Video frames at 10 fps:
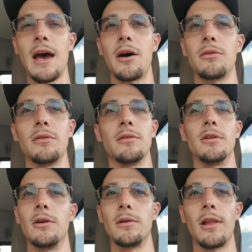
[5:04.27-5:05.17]
out,
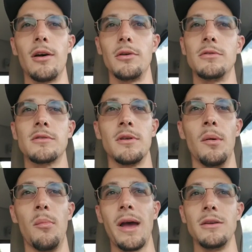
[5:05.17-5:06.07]
go to Lowe's,
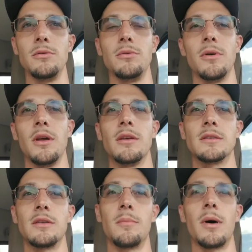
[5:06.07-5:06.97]
buy you
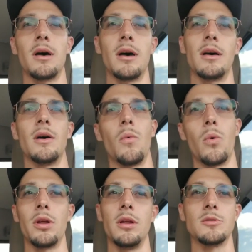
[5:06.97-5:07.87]
some
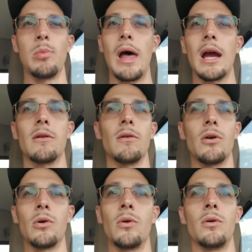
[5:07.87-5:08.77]
1-inch black
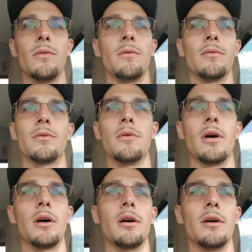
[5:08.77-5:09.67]
roll,
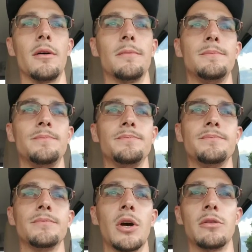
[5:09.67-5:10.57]

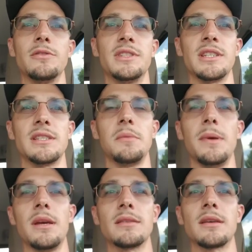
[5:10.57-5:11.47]

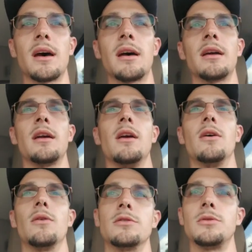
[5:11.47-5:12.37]
160 psi
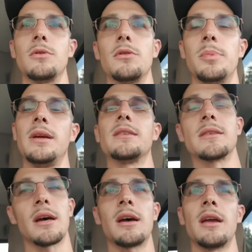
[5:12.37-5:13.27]
or 200
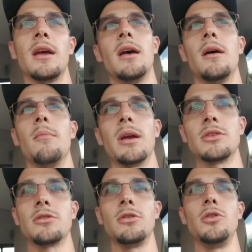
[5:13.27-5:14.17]
psi. Make
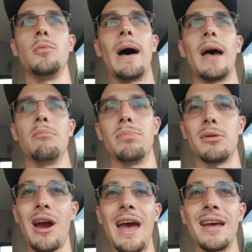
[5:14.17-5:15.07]
sure you buy
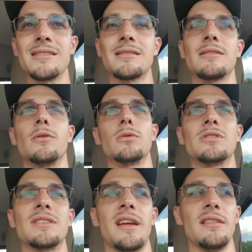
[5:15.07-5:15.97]
brass or
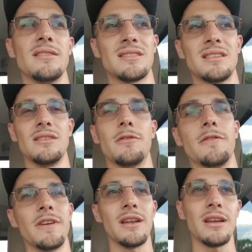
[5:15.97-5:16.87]
stainless steel
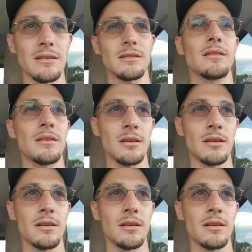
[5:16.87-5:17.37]
fittings,